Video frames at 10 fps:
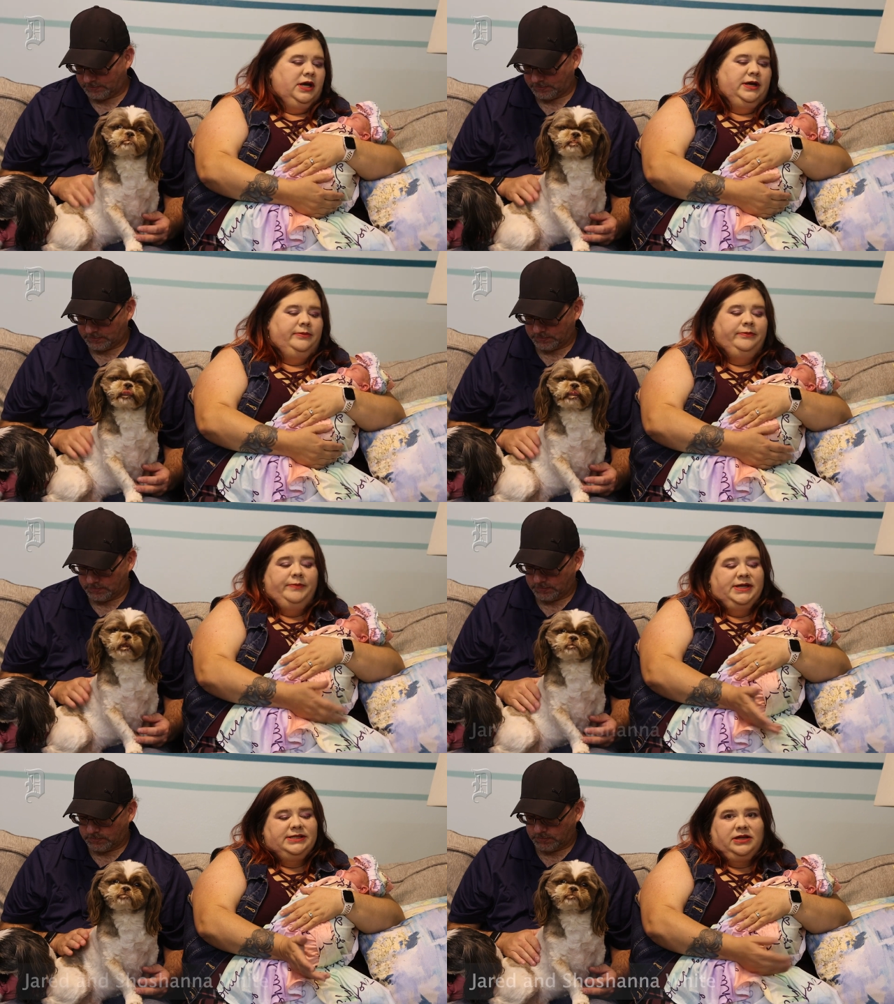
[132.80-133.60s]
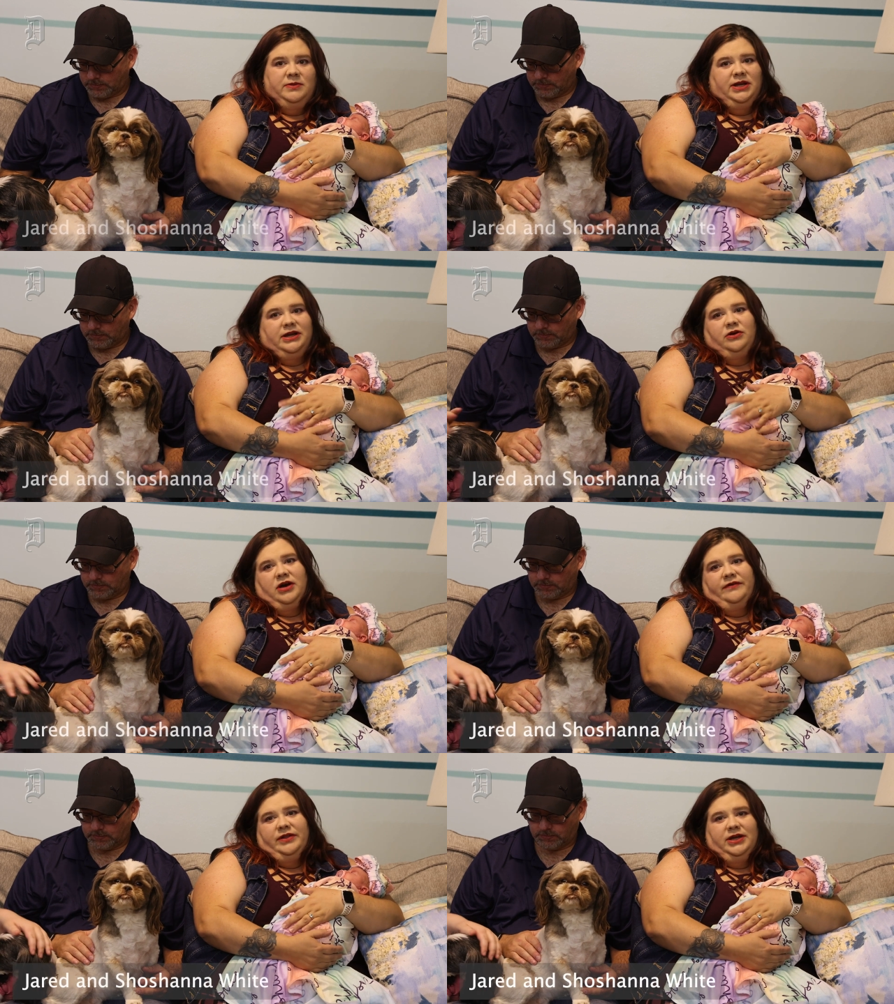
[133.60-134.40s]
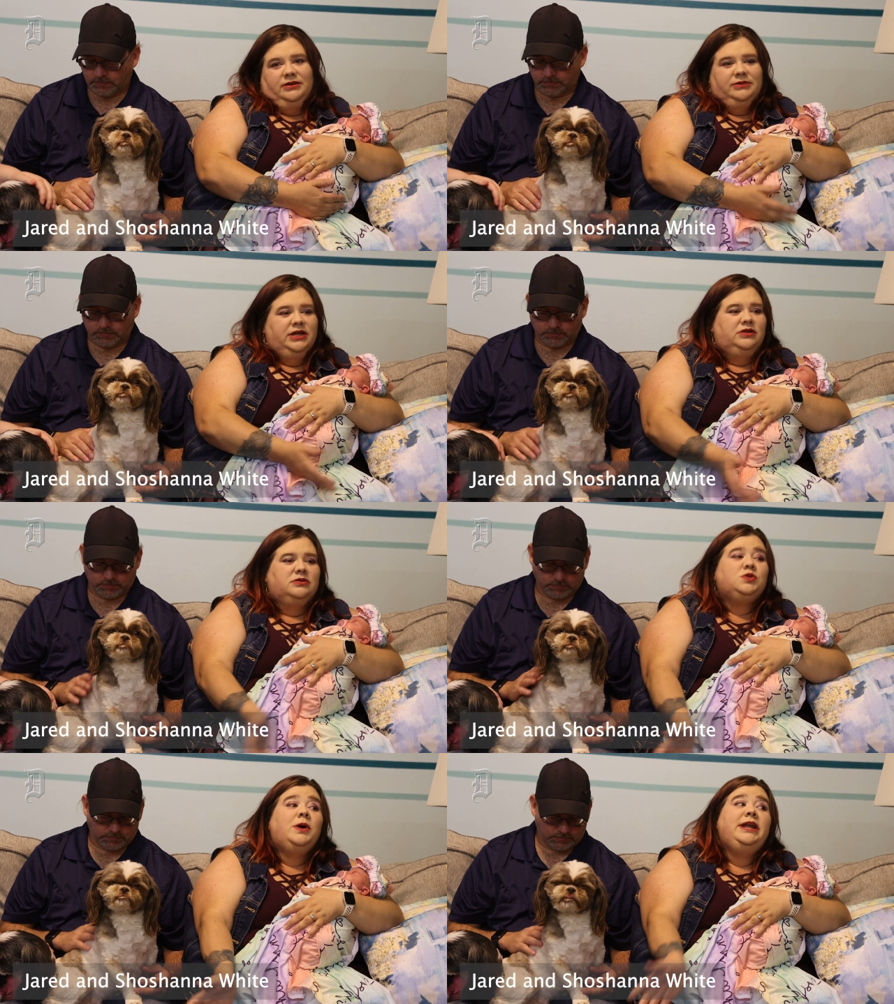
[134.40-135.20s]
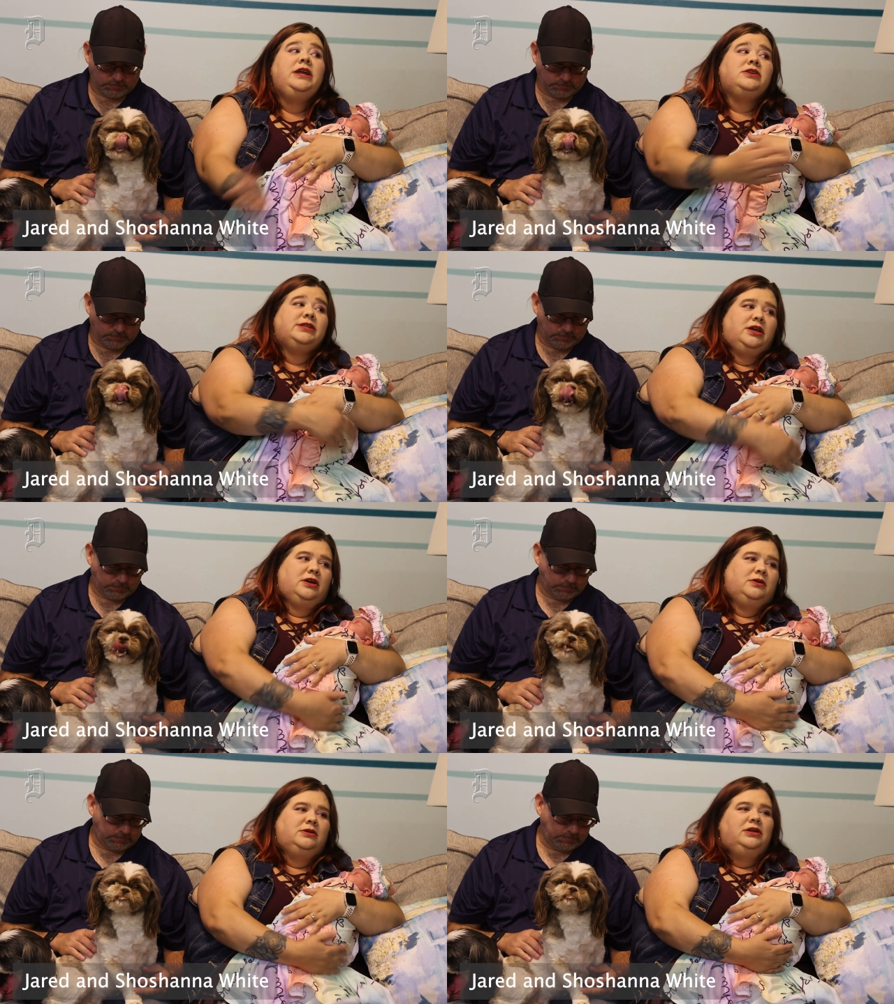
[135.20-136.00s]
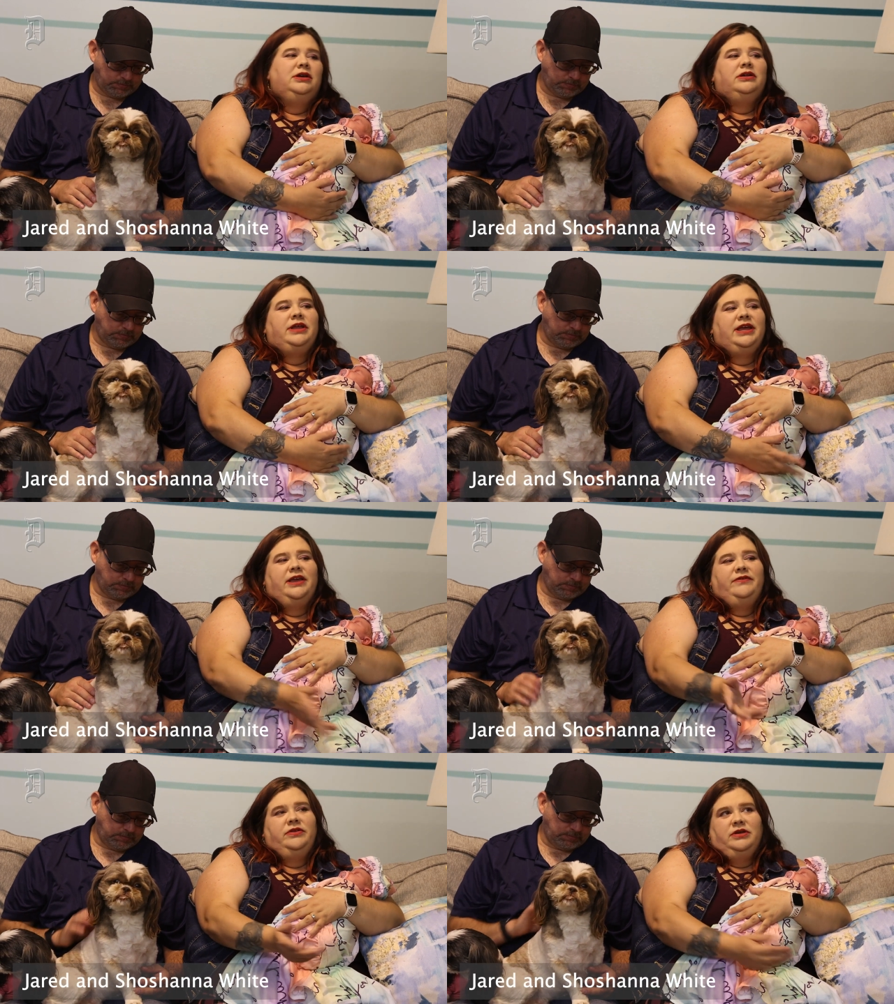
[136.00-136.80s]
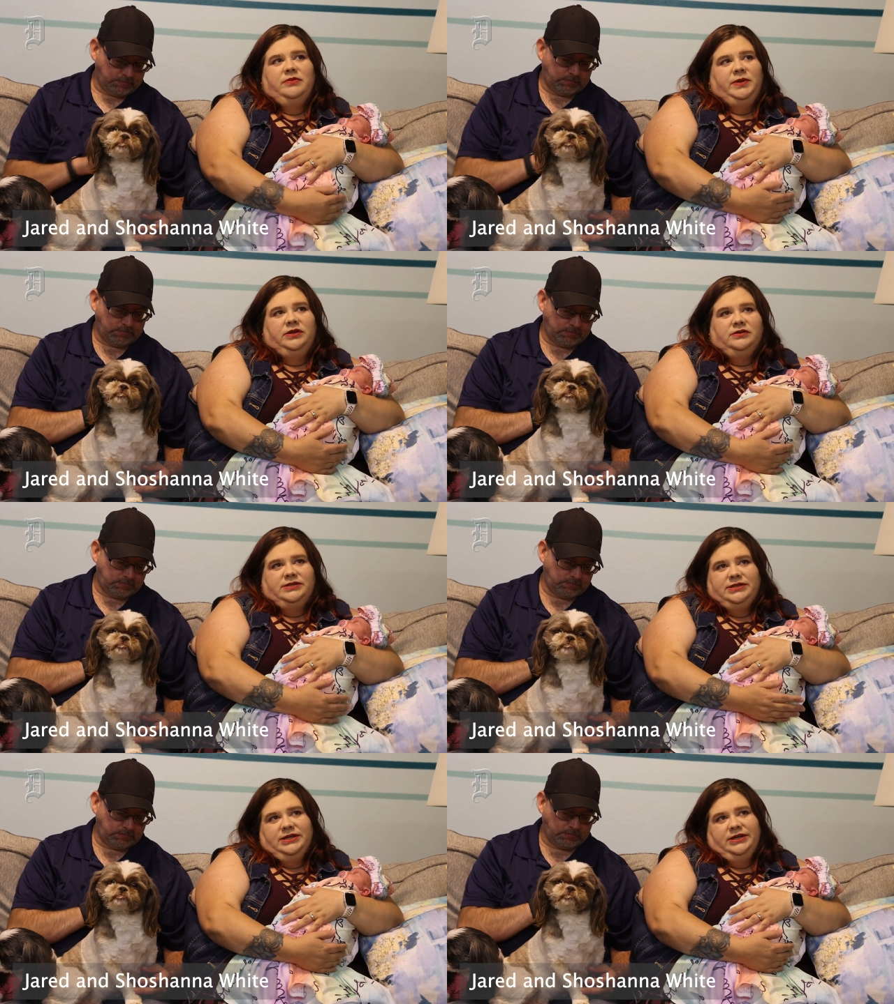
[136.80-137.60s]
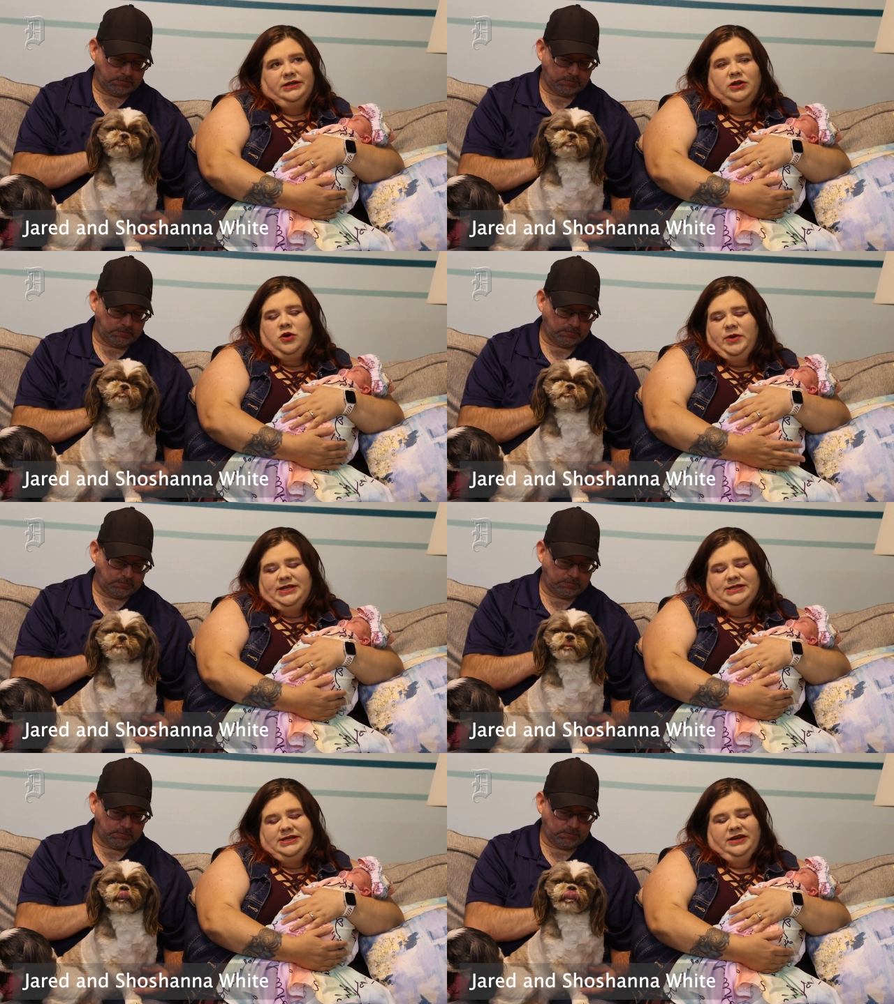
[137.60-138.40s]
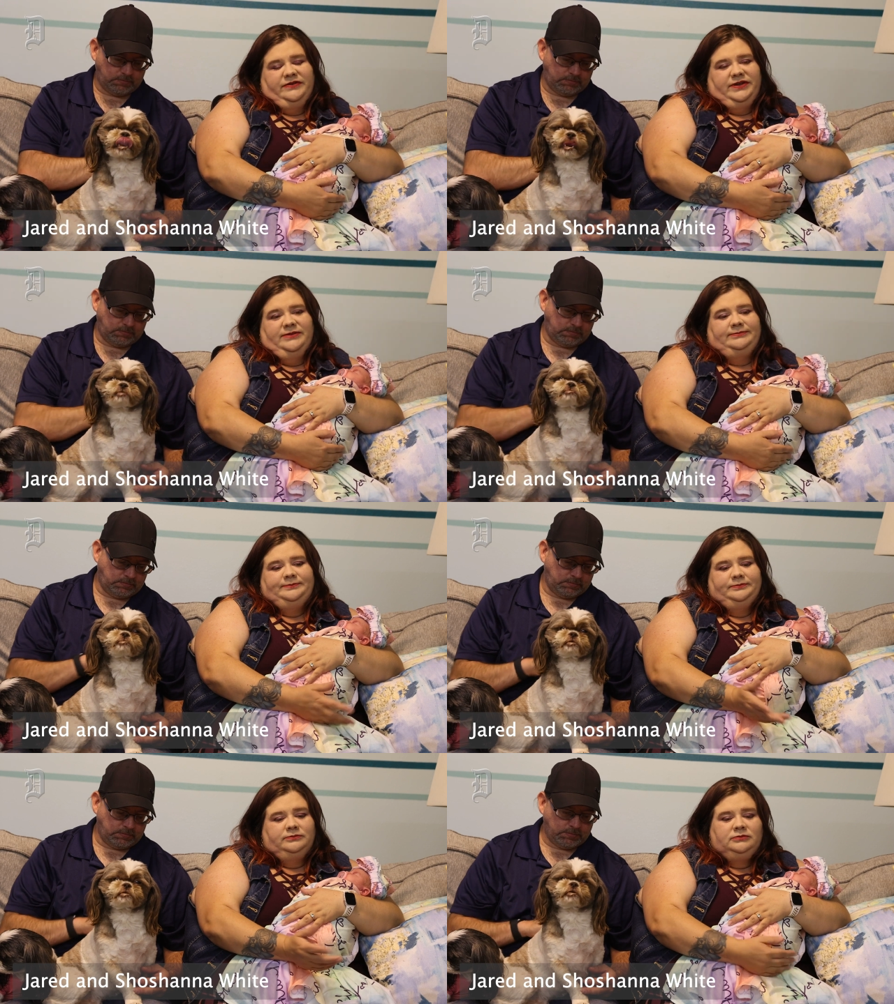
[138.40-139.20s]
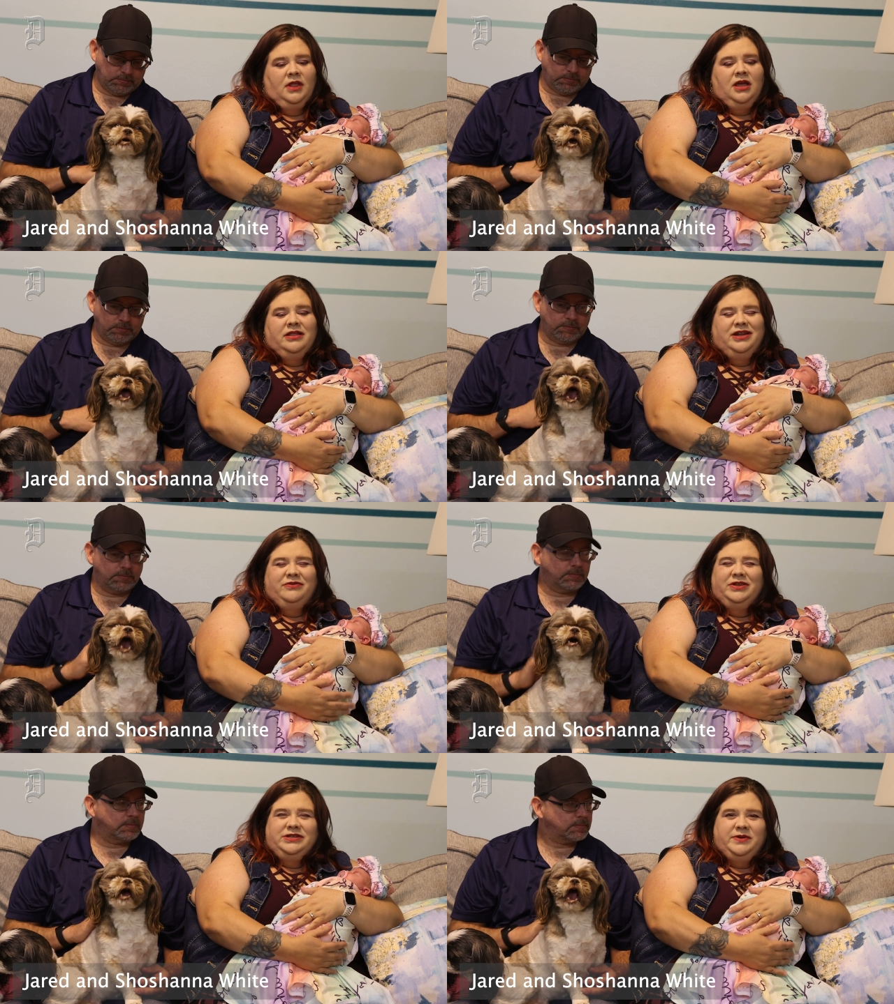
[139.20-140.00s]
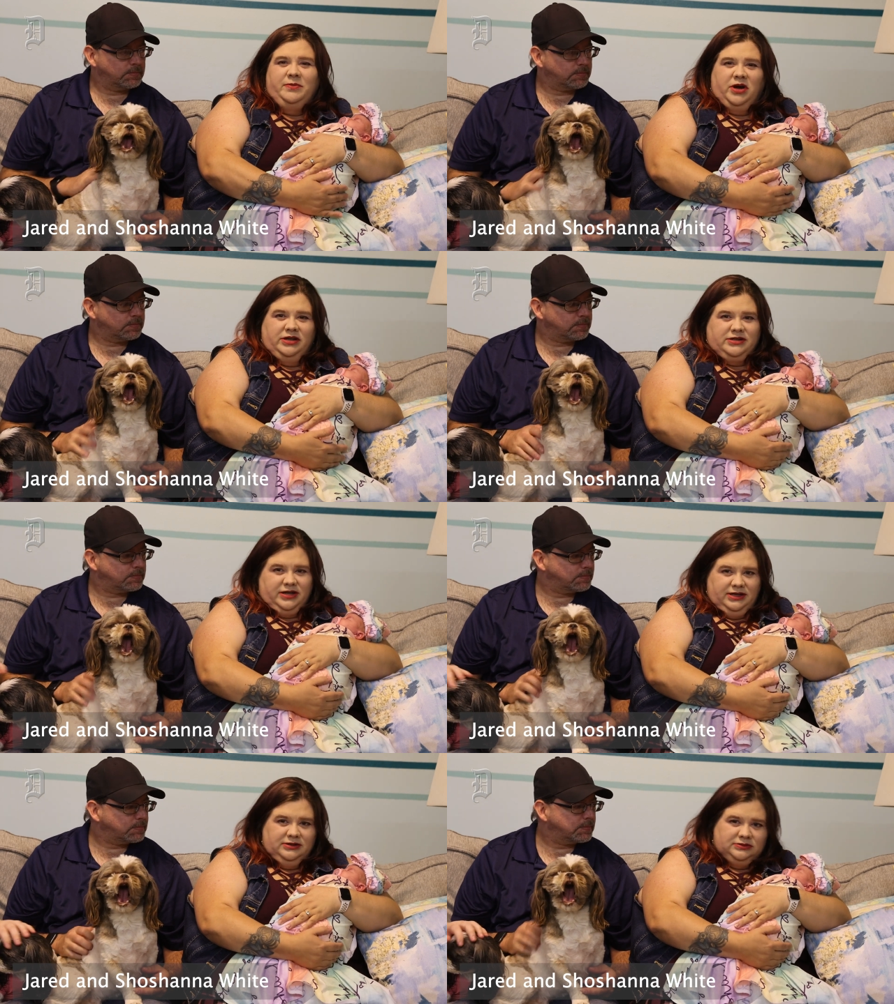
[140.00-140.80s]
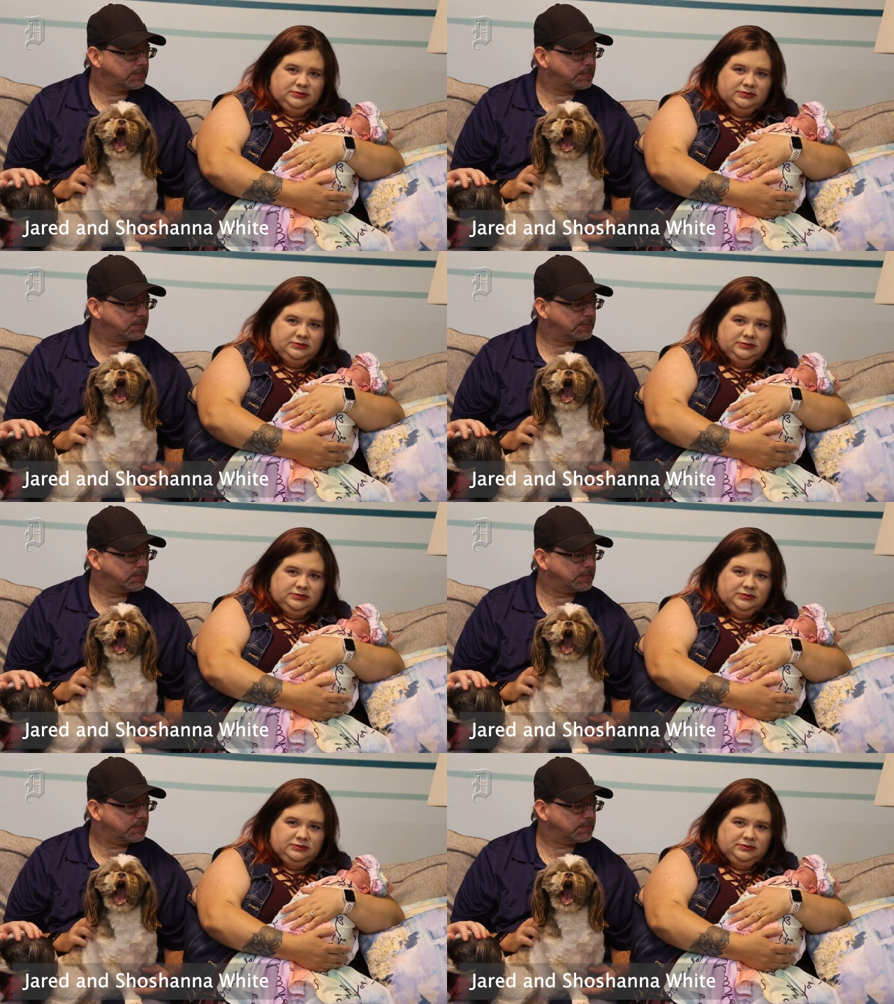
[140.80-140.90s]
Speaker 1: um, basically meaning I don't ovulate. And twenty years ago, they gave you the pills, the Clomid and stuff, and they didn't really do any monitoring.